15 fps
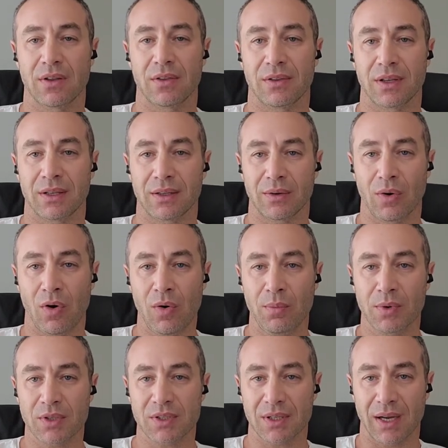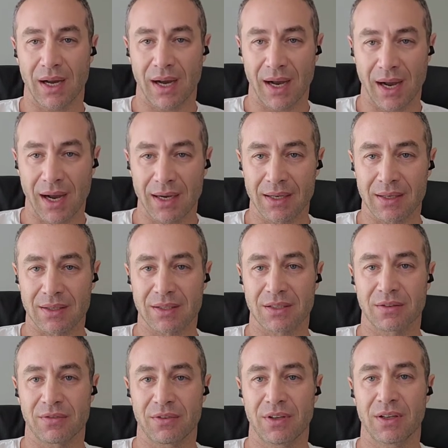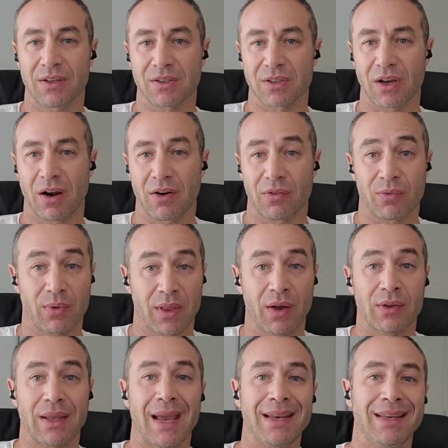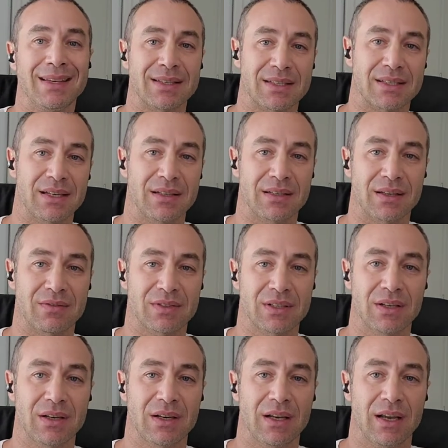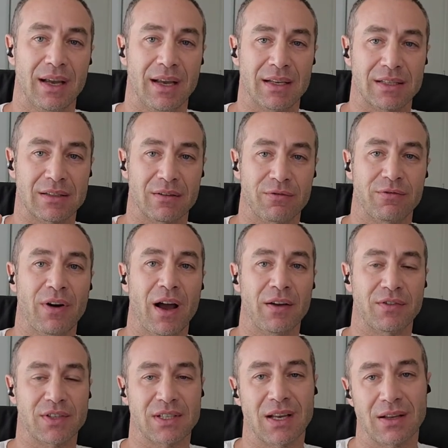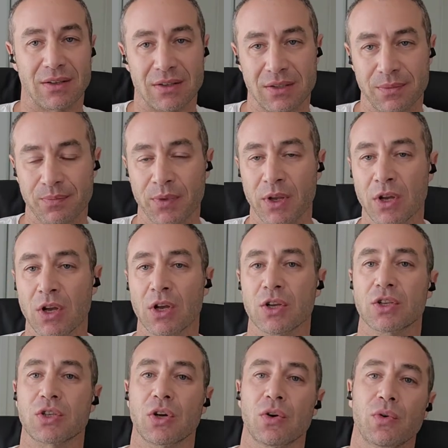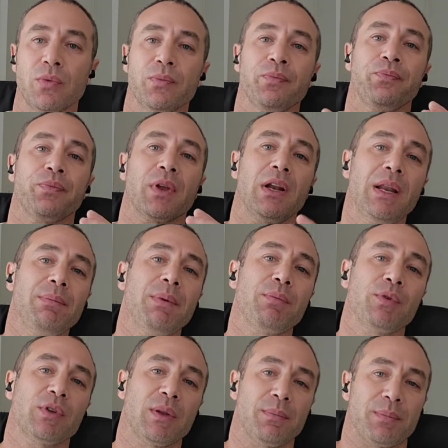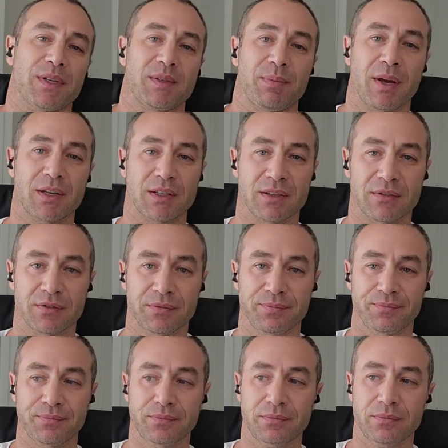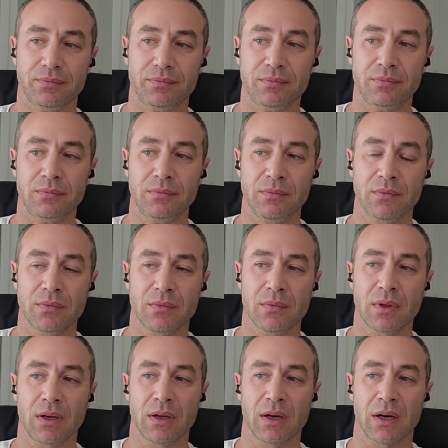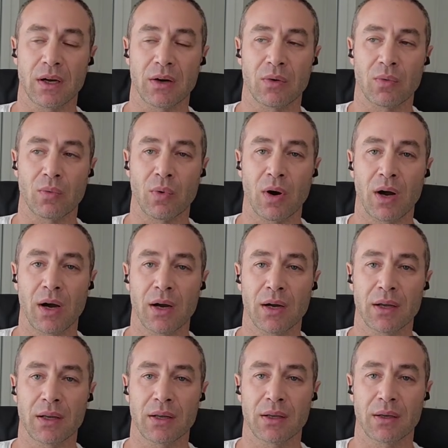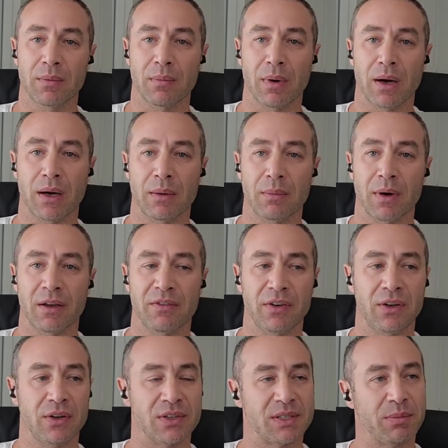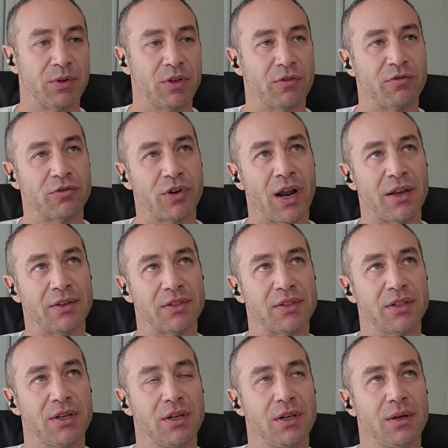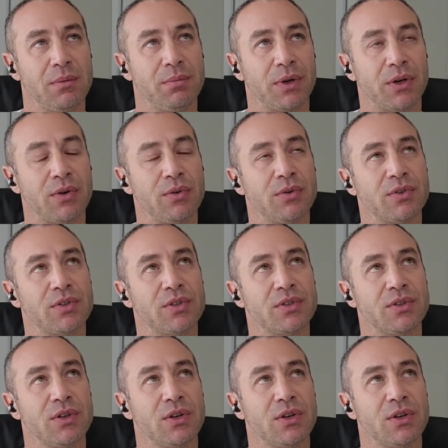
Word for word: that almost highest feed-in tariff without any incentives it's five cents. So let me put in perspective uh, why my, my video is a bit of rant. Because